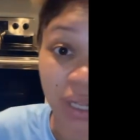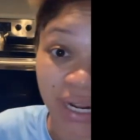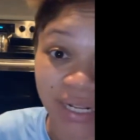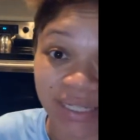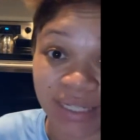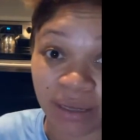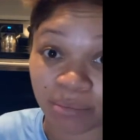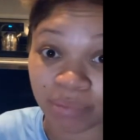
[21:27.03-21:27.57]
it's
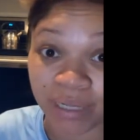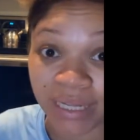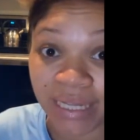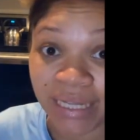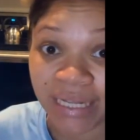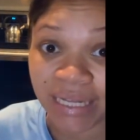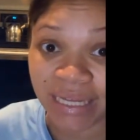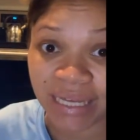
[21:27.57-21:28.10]

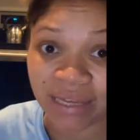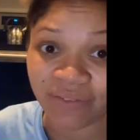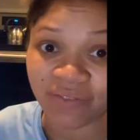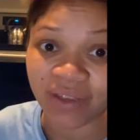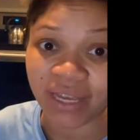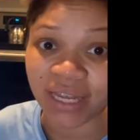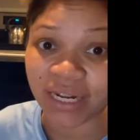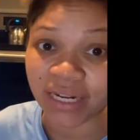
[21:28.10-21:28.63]
completely
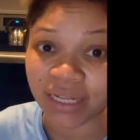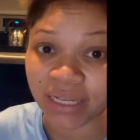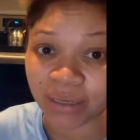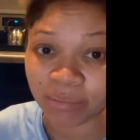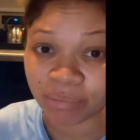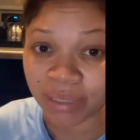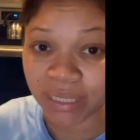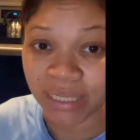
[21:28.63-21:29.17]
even,
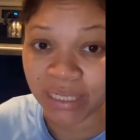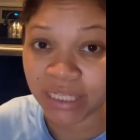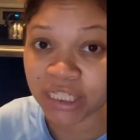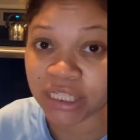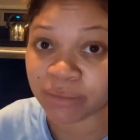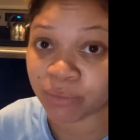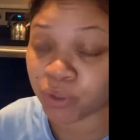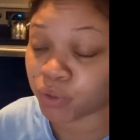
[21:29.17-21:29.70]
completely
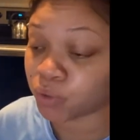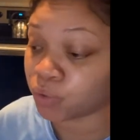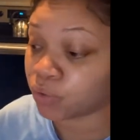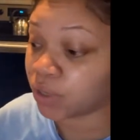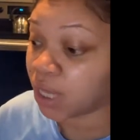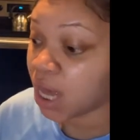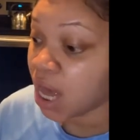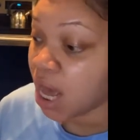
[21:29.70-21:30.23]
smooth.
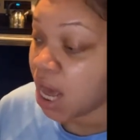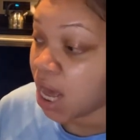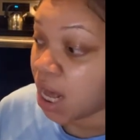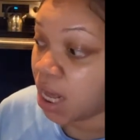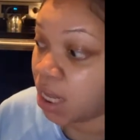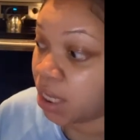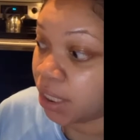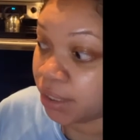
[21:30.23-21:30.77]

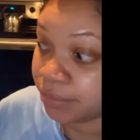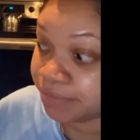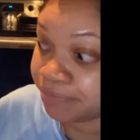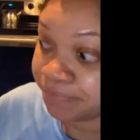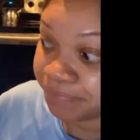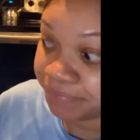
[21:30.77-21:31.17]
I